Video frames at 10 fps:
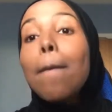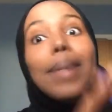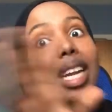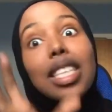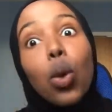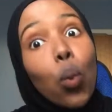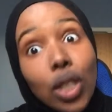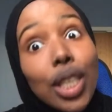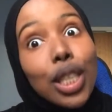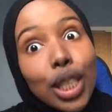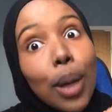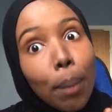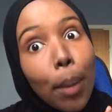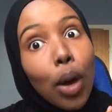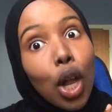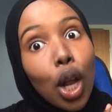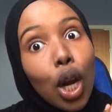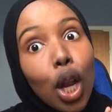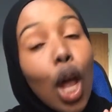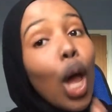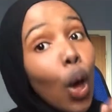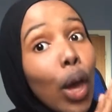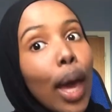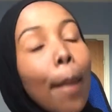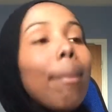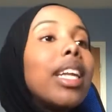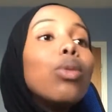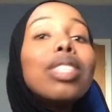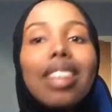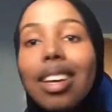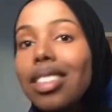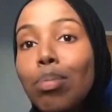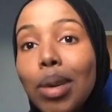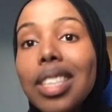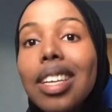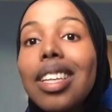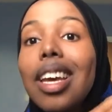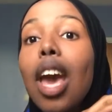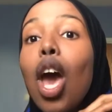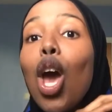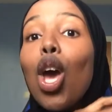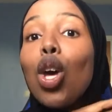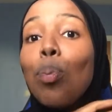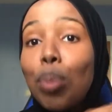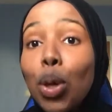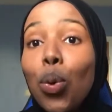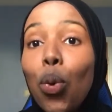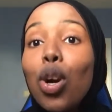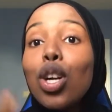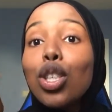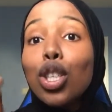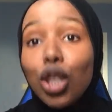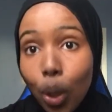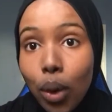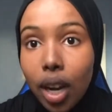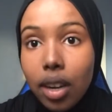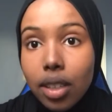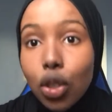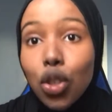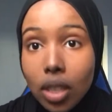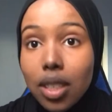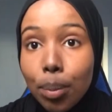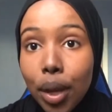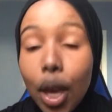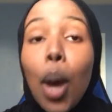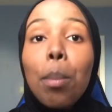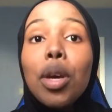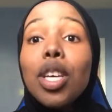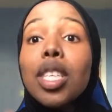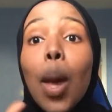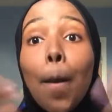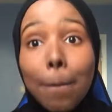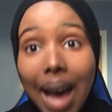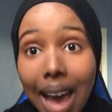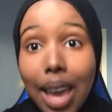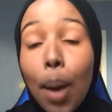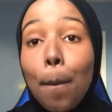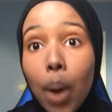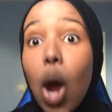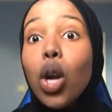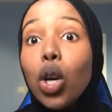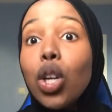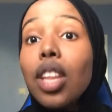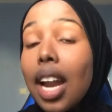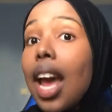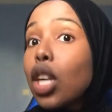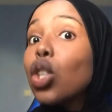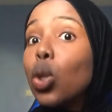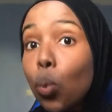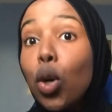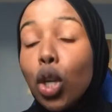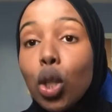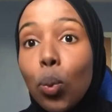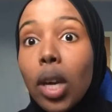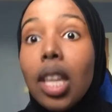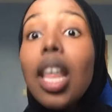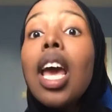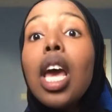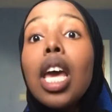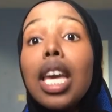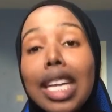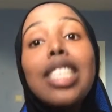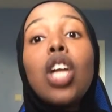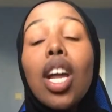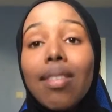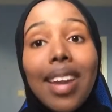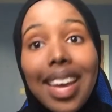But it wasn't a champagne bottle, okay? But it was like basically pure soda, trust me. Because my partner that I actually worked with is not even